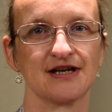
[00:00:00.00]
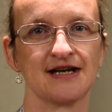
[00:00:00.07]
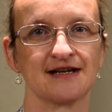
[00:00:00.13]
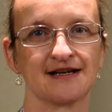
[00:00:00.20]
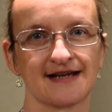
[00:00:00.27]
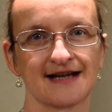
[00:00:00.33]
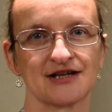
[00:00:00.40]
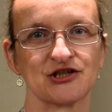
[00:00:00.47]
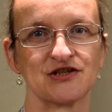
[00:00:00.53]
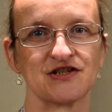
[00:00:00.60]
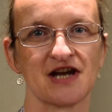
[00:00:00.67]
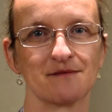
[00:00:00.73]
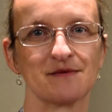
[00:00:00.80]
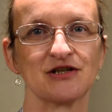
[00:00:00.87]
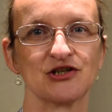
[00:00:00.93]
it could actually
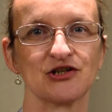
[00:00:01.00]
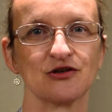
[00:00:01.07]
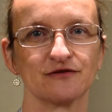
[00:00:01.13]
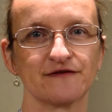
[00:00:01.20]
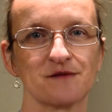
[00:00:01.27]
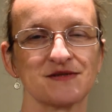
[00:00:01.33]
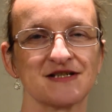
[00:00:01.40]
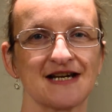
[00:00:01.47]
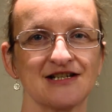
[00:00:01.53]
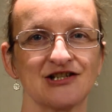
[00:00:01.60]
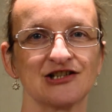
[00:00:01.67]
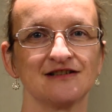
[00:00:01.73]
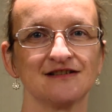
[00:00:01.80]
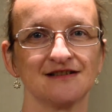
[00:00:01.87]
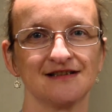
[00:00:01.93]
damage your
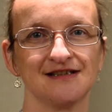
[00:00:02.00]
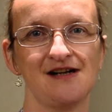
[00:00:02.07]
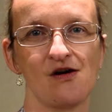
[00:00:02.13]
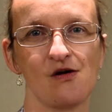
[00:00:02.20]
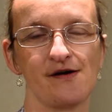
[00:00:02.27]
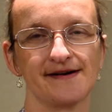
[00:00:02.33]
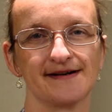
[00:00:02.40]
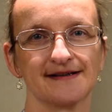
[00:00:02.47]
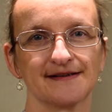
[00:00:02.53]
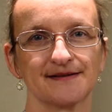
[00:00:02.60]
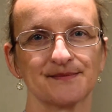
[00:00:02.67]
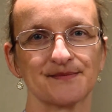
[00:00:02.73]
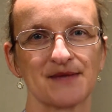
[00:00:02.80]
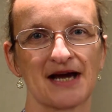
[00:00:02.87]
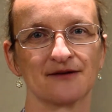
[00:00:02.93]
reputation
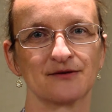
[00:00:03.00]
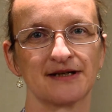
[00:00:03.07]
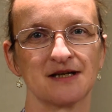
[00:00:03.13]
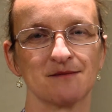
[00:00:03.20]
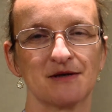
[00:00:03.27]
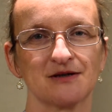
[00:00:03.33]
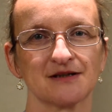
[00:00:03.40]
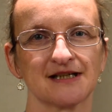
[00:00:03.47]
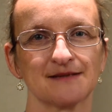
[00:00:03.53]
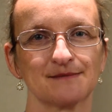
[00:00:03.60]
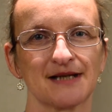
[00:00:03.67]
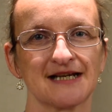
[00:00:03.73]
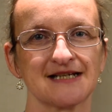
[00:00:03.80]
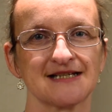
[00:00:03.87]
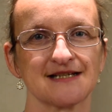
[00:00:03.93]
out in the
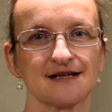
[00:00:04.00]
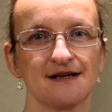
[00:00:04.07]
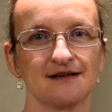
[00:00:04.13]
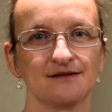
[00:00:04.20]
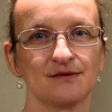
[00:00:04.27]
marketplace?